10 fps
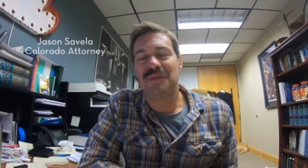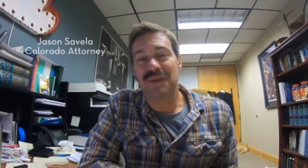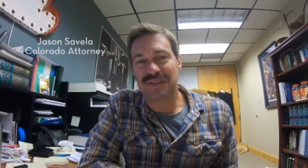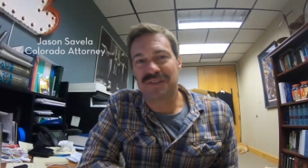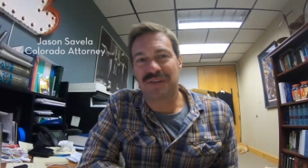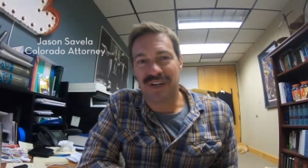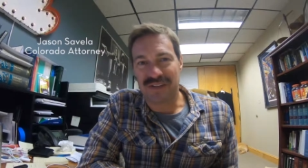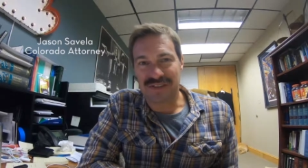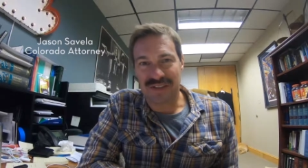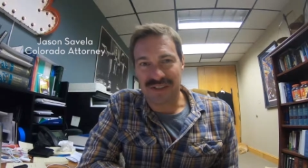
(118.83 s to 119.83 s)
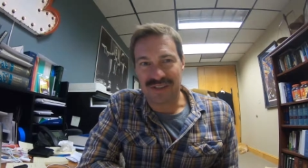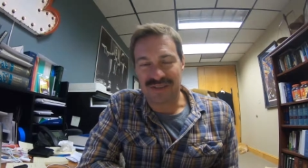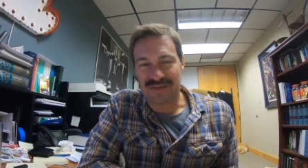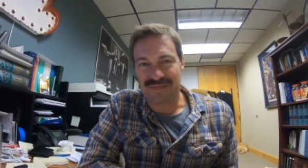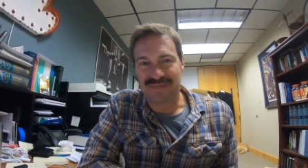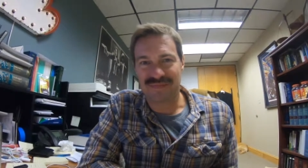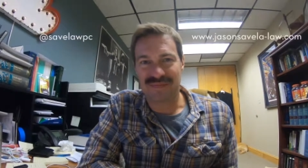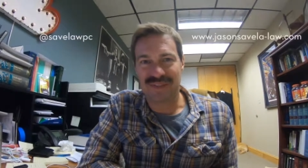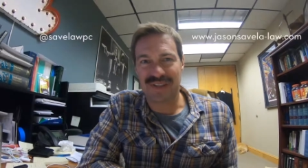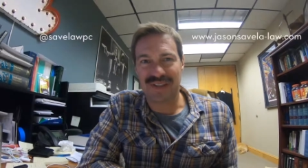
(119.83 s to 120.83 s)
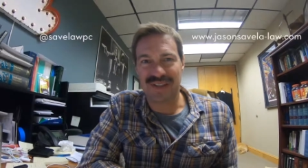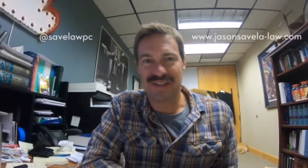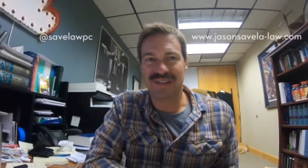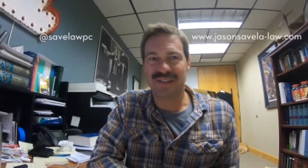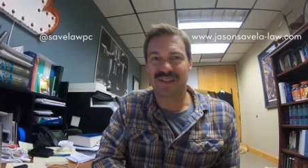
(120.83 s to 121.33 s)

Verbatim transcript: domestic violence case, and